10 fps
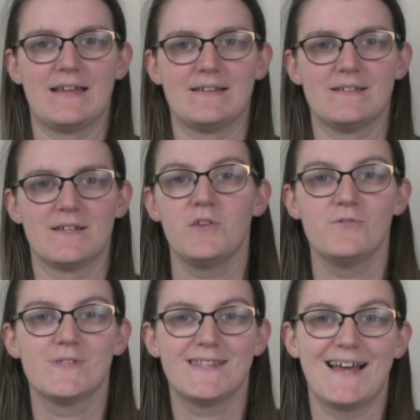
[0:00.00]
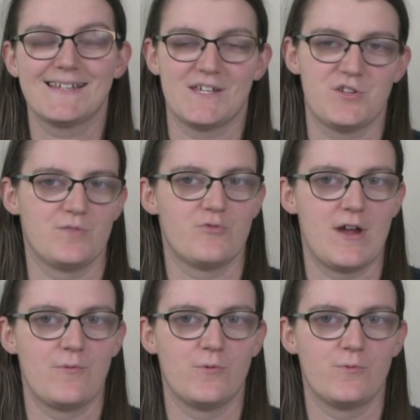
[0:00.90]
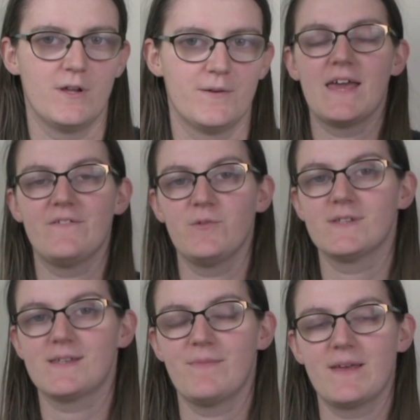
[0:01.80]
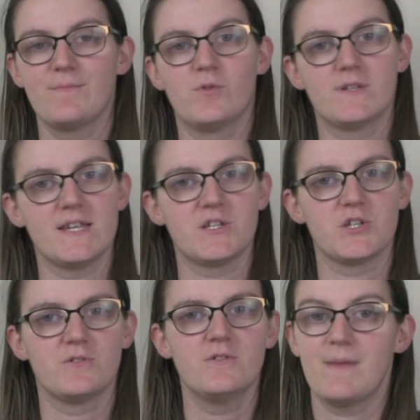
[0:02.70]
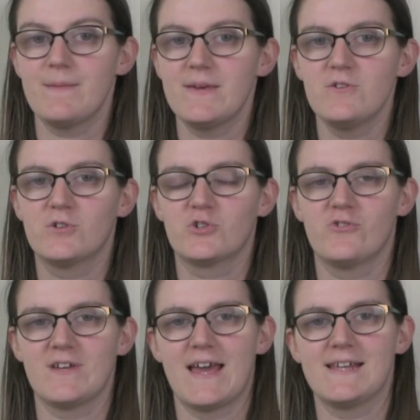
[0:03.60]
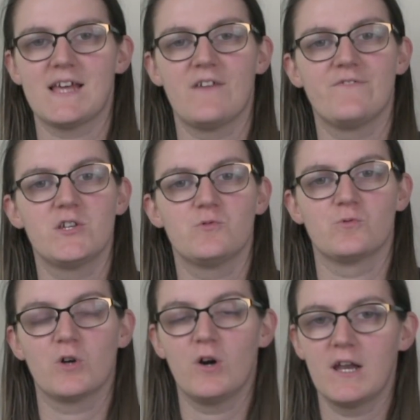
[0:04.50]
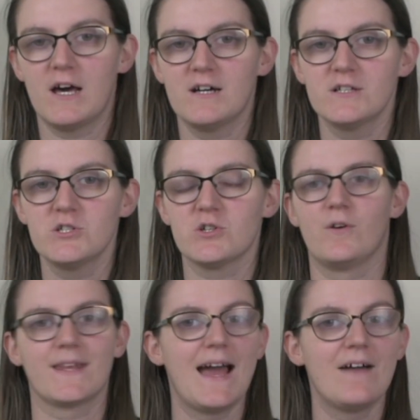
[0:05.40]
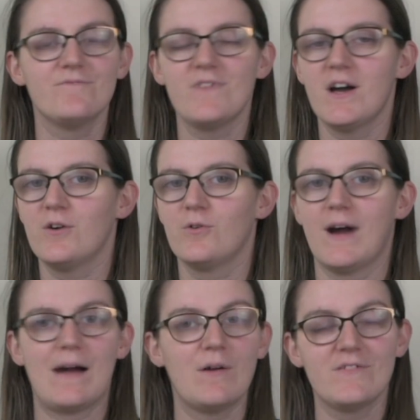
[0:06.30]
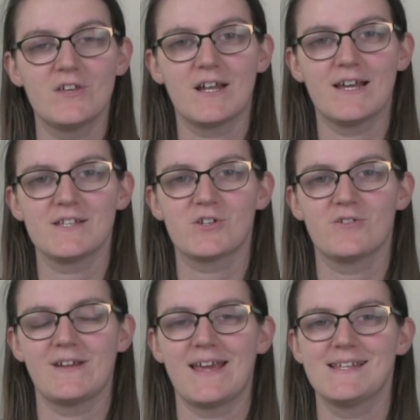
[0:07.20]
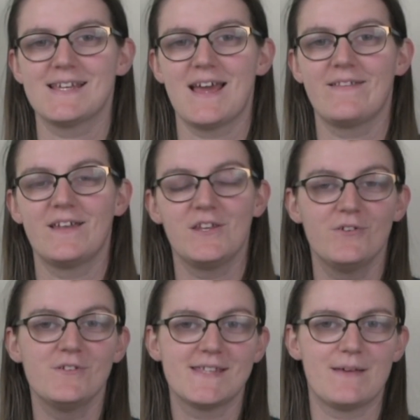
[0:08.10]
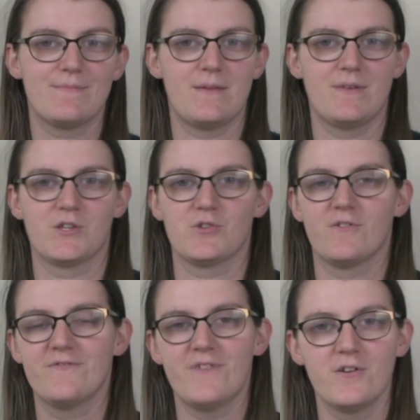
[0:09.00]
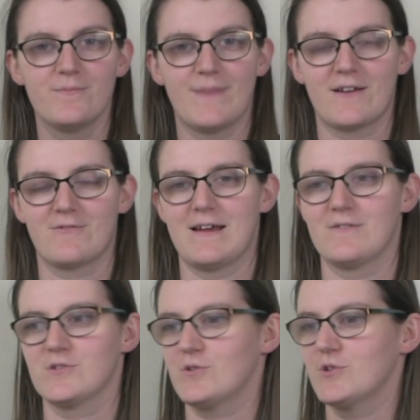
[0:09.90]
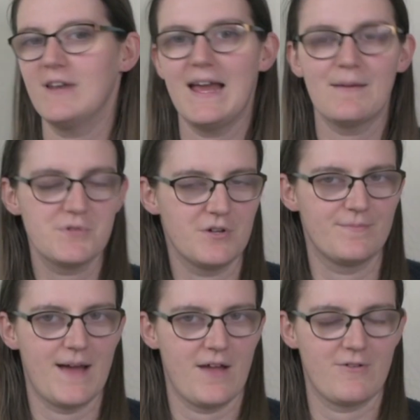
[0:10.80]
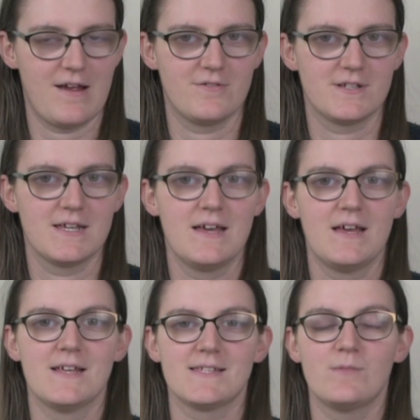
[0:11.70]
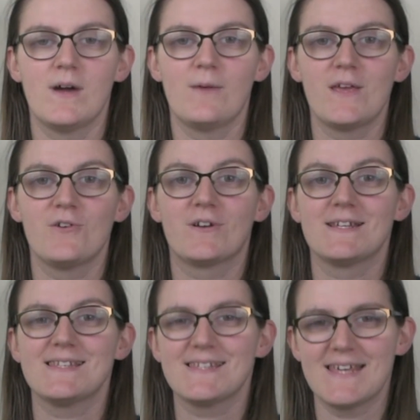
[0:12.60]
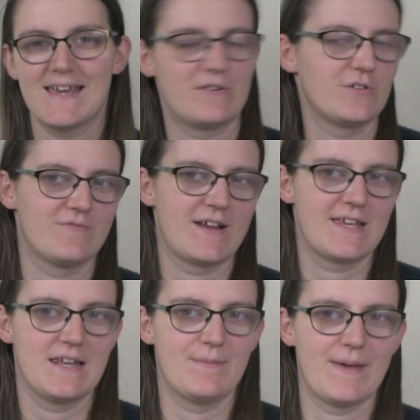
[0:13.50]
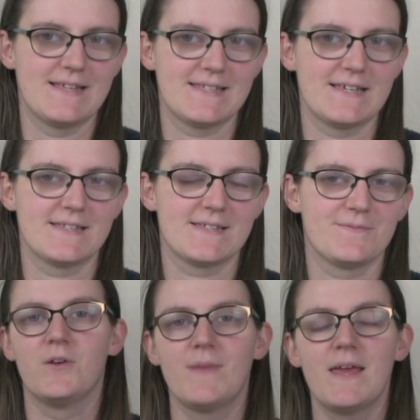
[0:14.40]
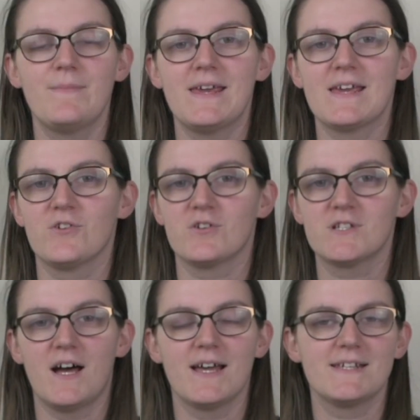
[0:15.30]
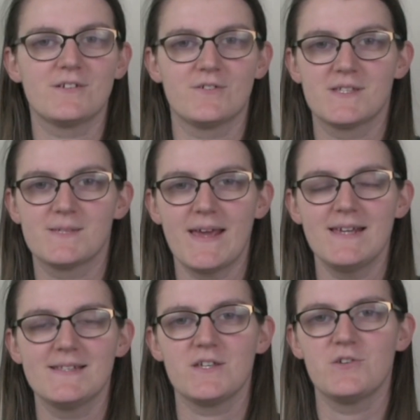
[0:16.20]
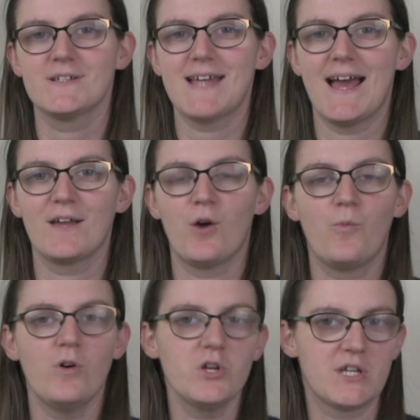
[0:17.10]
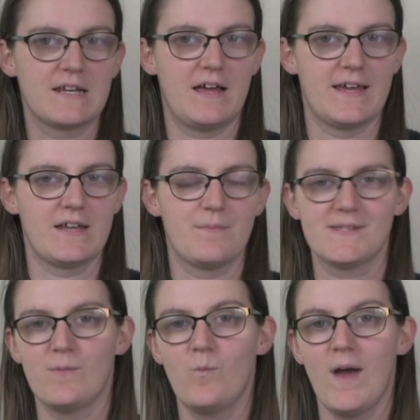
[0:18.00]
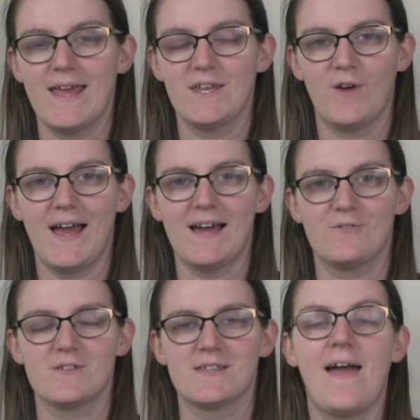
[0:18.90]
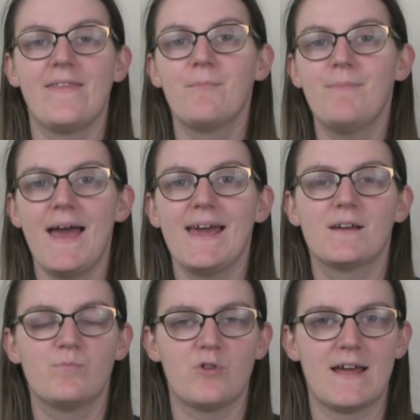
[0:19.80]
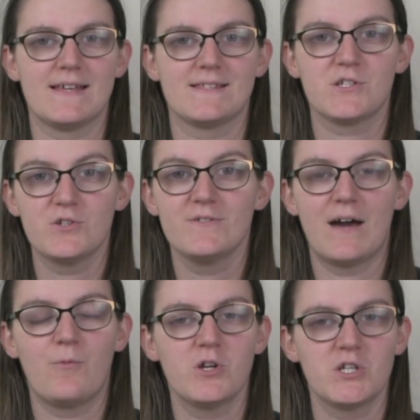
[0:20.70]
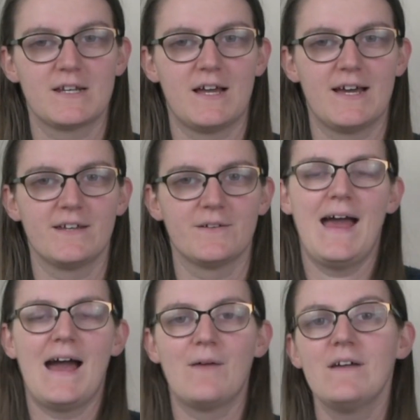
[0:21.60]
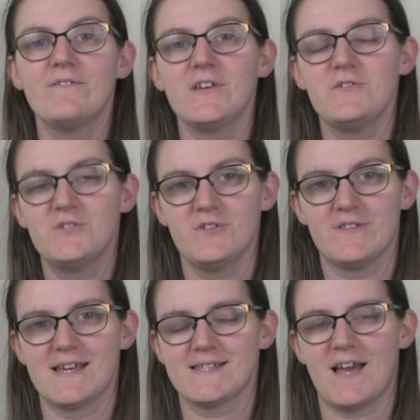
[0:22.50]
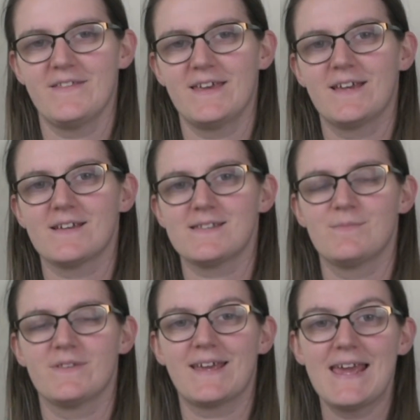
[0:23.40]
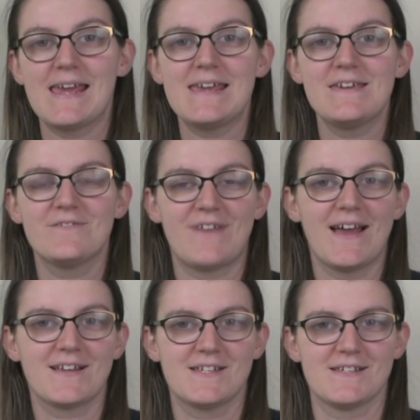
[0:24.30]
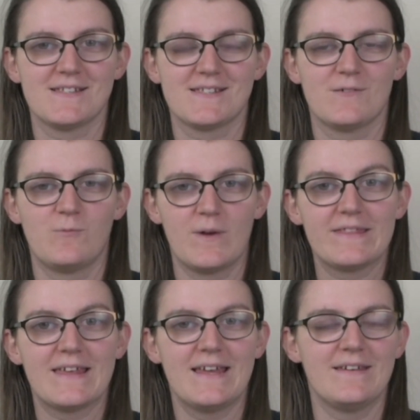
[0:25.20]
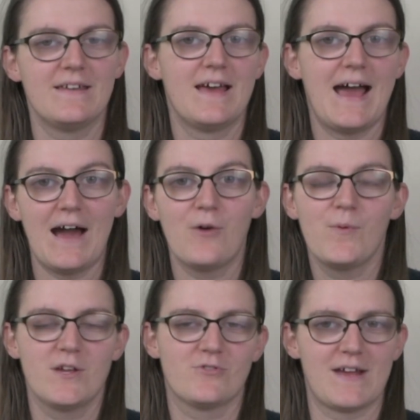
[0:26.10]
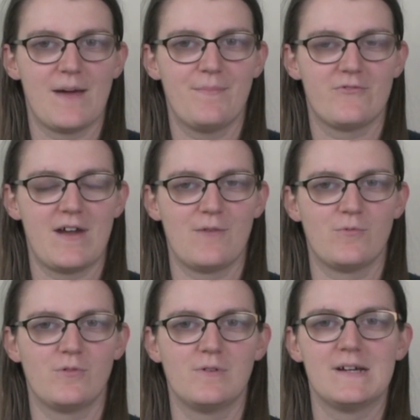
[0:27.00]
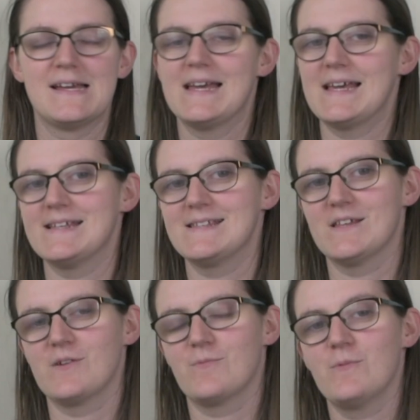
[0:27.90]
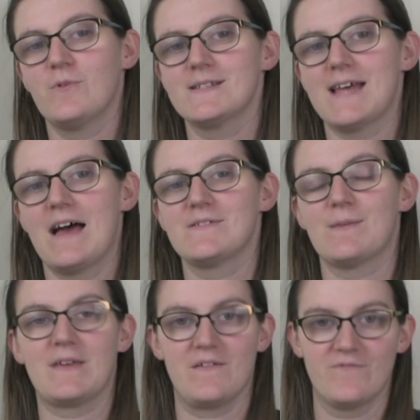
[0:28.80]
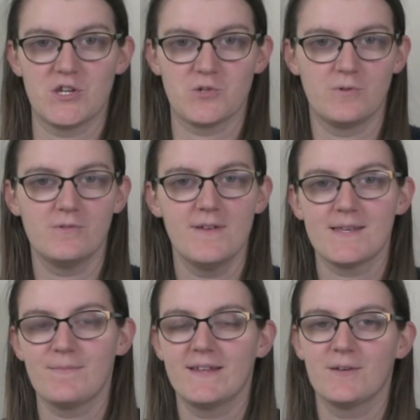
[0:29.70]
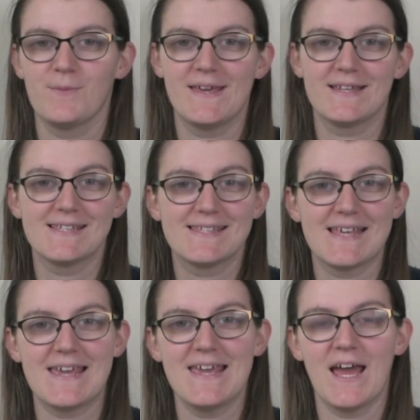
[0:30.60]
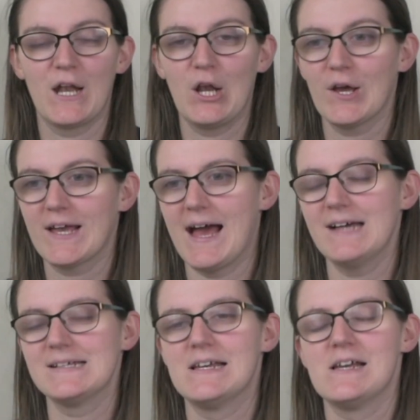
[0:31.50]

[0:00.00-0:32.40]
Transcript: and use that as your prayer wall. If you want something more digital, maybe you could create a visual collage on Canva or however you'd like to create it and then use it maybe as your phone background or your laptop background, somewhere where you're going to see it on your regular basis. Maybe if you're tight on space, you could hang a washing line up somewhere in your house and then peg prayers to that washing line. However you do this, I think some of the key factors within how we create a prayer wall is that we want to have something visual, something that we can see and look at.